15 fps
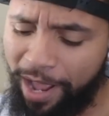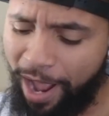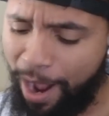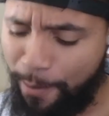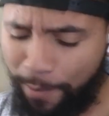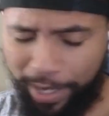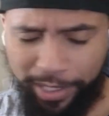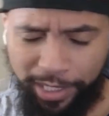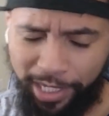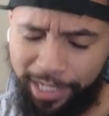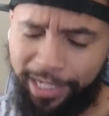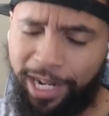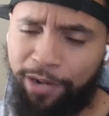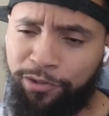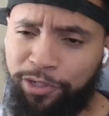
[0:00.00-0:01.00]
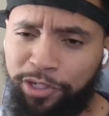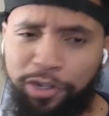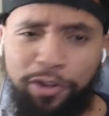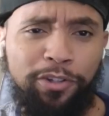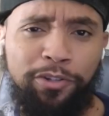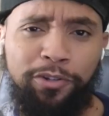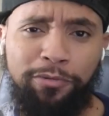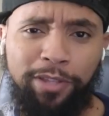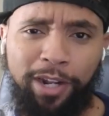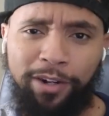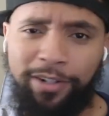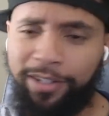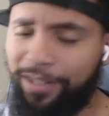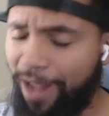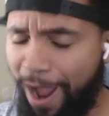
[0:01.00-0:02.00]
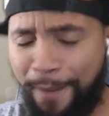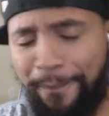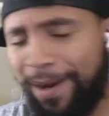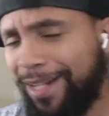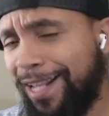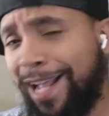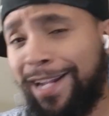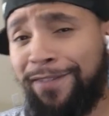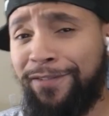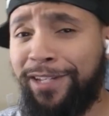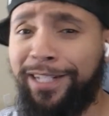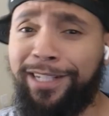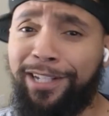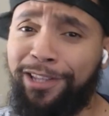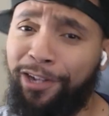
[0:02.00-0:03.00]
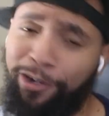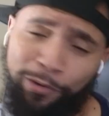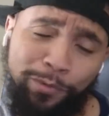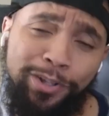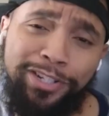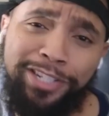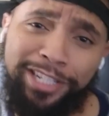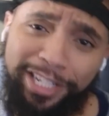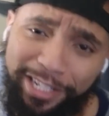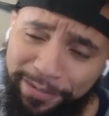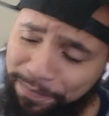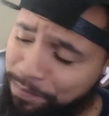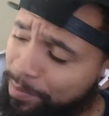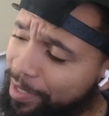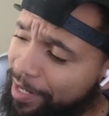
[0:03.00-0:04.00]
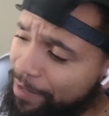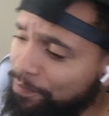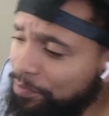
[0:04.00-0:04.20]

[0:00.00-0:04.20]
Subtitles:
I might chicken out and just only do 30. I might not even get to 30. We'll see. But